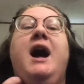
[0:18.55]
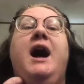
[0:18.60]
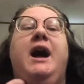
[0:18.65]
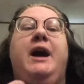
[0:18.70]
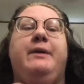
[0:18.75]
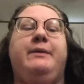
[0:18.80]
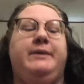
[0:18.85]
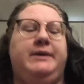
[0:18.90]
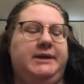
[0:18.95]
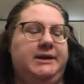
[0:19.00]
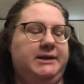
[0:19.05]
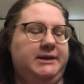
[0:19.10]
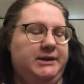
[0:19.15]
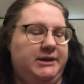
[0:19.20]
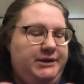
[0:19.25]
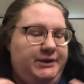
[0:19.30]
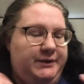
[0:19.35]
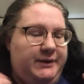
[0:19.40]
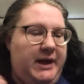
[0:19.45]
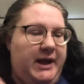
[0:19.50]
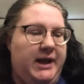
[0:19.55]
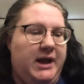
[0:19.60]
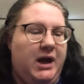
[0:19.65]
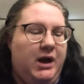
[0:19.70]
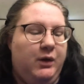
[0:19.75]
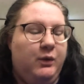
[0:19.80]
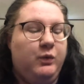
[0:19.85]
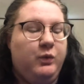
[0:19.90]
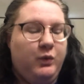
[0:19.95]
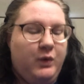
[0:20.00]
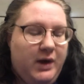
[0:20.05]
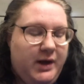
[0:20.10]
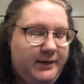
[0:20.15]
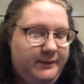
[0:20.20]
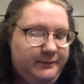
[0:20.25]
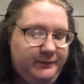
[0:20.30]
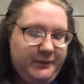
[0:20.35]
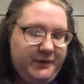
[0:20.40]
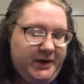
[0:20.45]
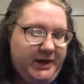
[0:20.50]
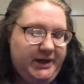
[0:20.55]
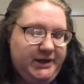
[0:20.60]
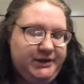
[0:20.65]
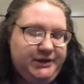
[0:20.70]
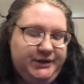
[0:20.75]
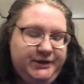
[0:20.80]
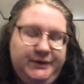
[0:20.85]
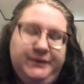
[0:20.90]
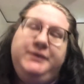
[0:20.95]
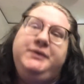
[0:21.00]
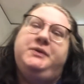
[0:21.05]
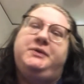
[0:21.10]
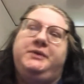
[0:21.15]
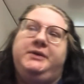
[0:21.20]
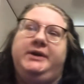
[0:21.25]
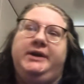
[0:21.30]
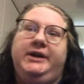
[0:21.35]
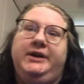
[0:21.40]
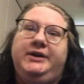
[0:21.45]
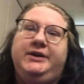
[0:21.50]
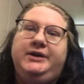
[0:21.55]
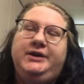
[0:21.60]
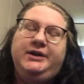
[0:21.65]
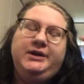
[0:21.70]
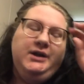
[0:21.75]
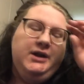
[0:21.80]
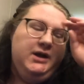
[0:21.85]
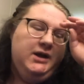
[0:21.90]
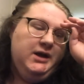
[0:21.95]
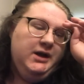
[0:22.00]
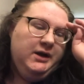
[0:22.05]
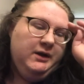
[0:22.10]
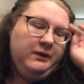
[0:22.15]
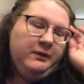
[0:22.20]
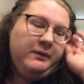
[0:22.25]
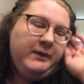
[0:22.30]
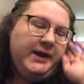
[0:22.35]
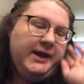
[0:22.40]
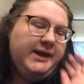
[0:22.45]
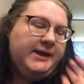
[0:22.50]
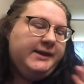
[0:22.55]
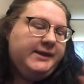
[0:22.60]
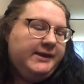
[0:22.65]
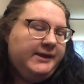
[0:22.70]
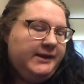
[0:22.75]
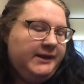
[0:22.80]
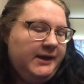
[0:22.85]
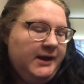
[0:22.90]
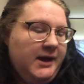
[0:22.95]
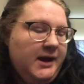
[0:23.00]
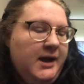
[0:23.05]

I wanted to do like a one brand tutorial with